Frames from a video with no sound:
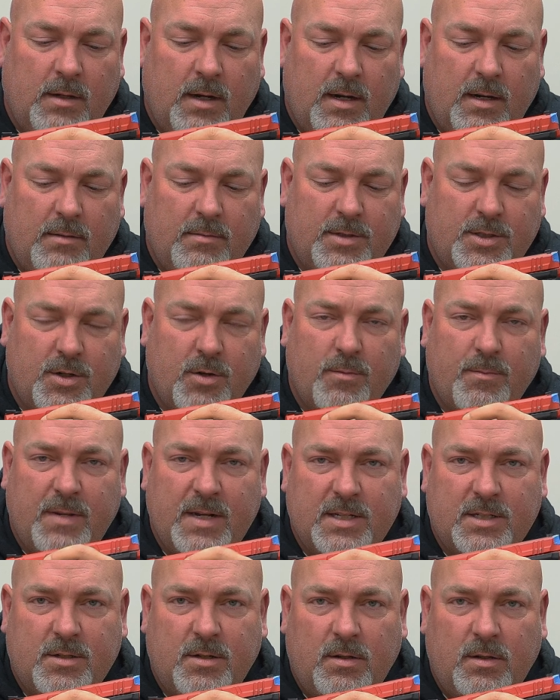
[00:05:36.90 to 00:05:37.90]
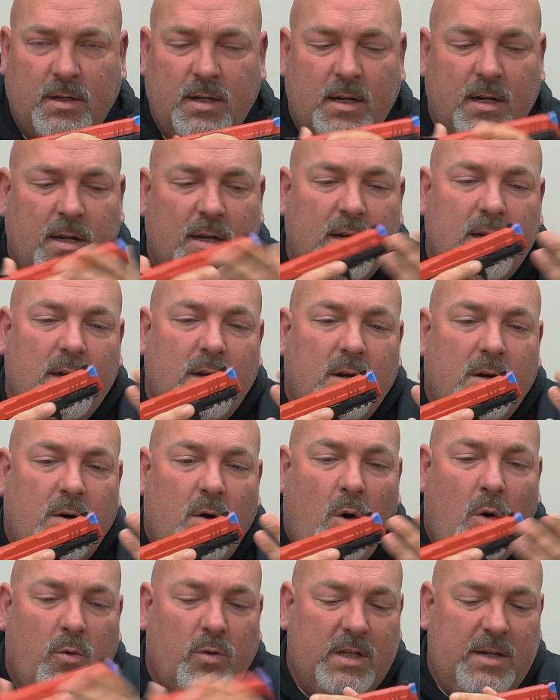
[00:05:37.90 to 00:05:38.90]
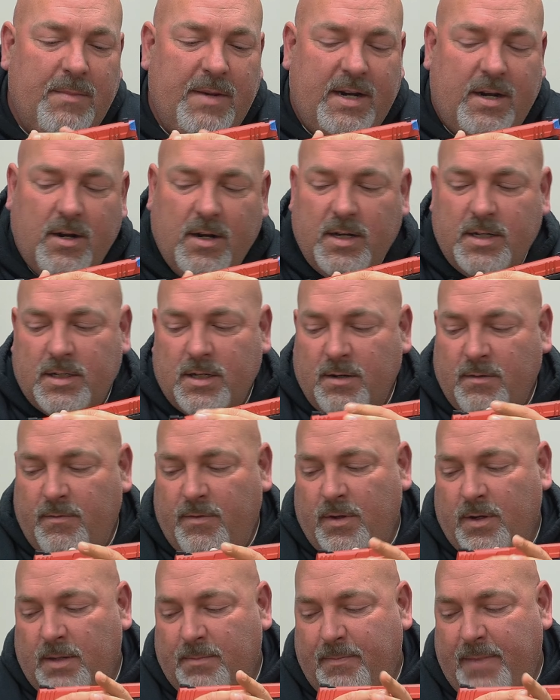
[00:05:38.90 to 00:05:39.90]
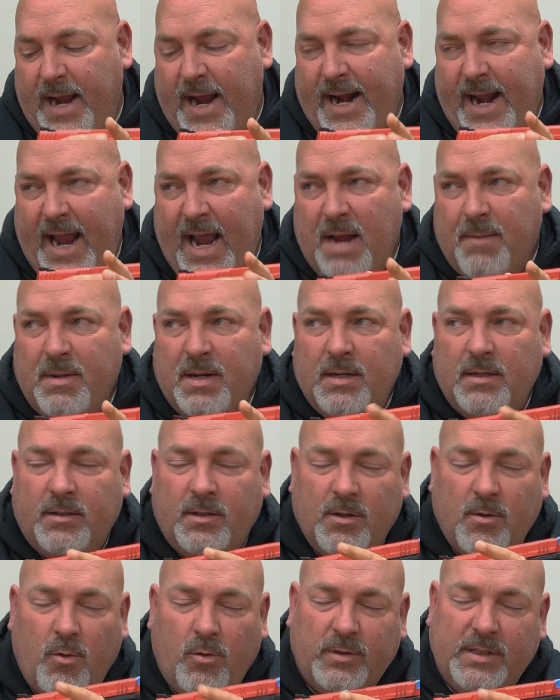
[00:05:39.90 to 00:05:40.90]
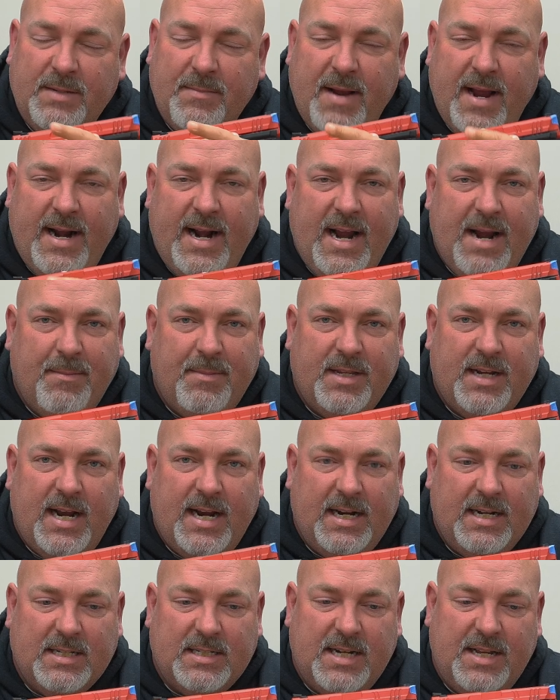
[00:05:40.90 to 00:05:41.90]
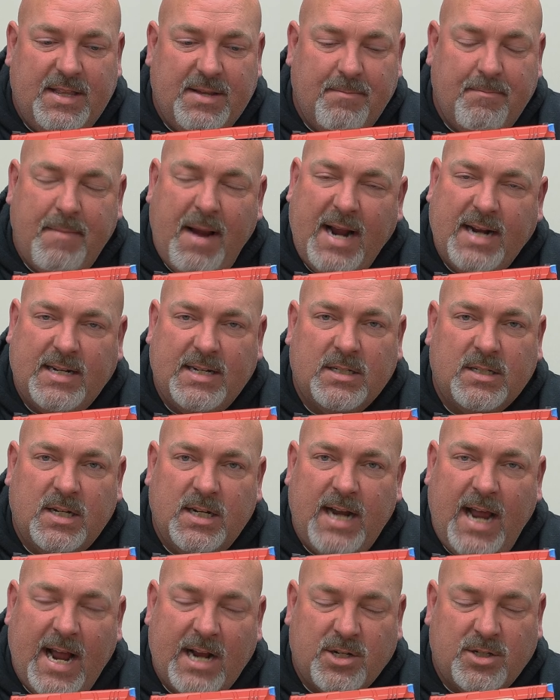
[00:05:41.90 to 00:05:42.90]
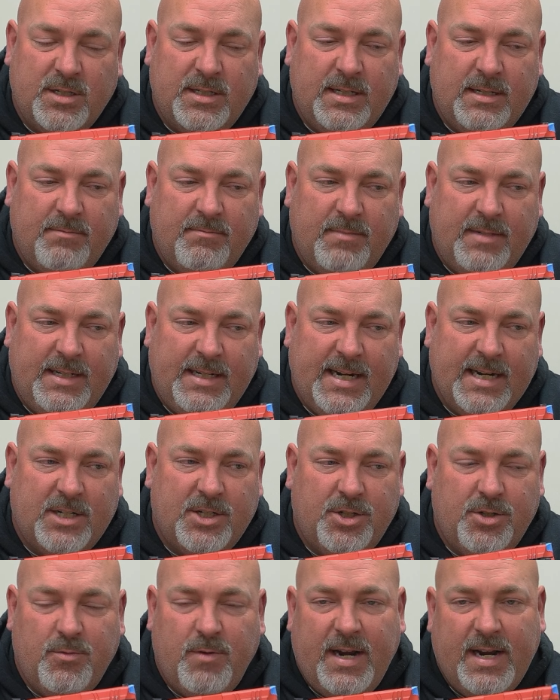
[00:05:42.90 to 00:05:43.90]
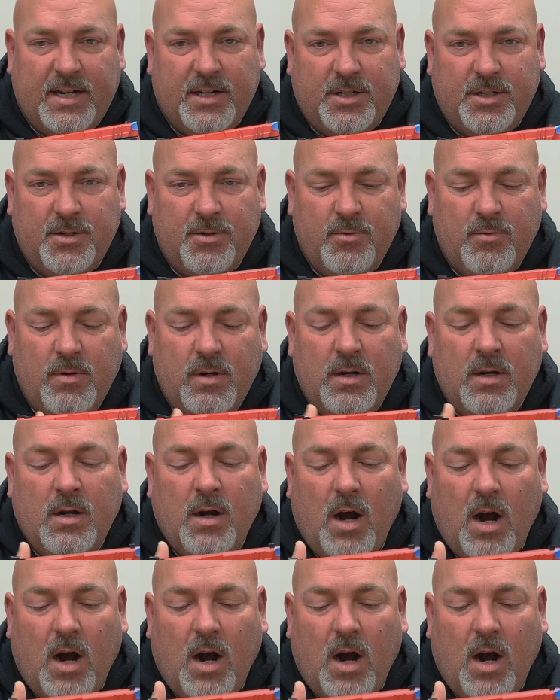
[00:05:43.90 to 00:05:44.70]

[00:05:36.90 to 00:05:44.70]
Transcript: SIRT pistol, only because of the bad habit, the only bad habit that I can see that Mantis could actually get you into.